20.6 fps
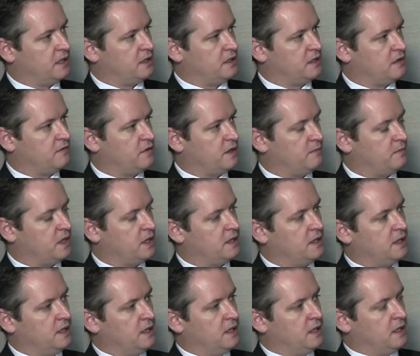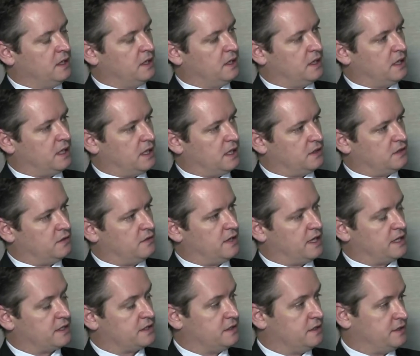in November
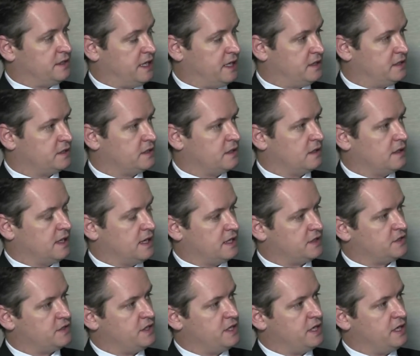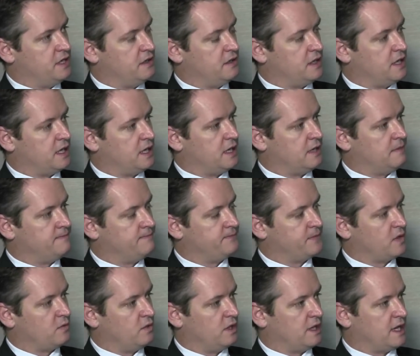2010, so last year,
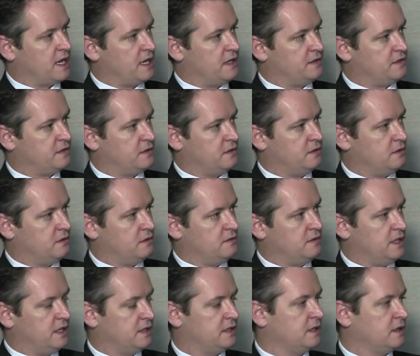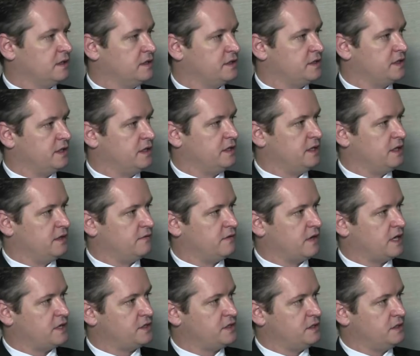related to the IntelliSeed
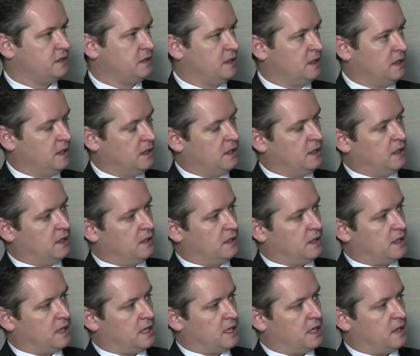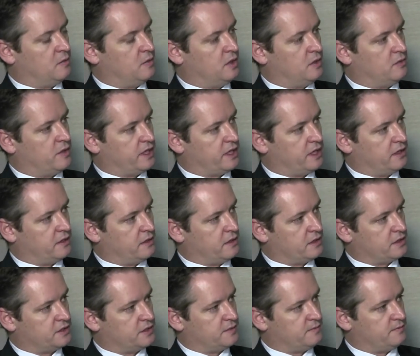innovation. We were
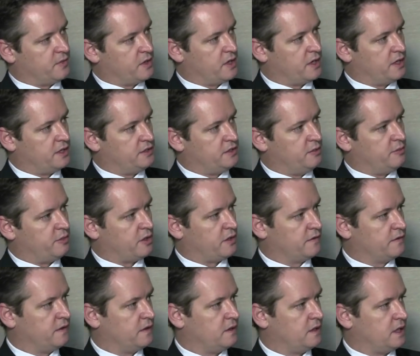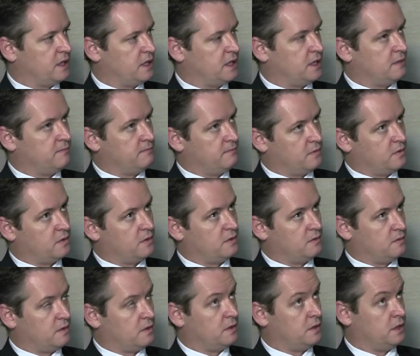recognised by DuPont
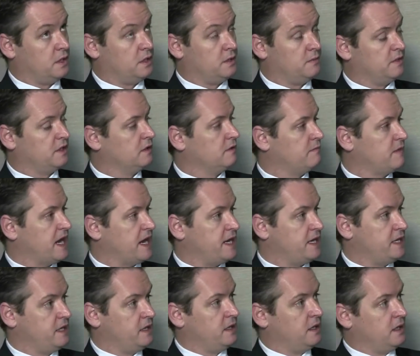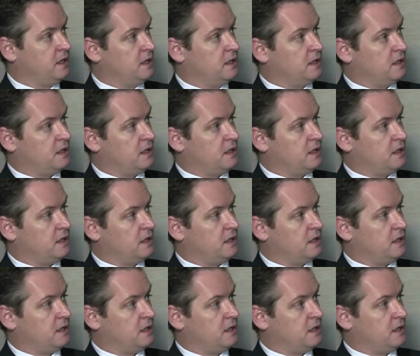in the middle of May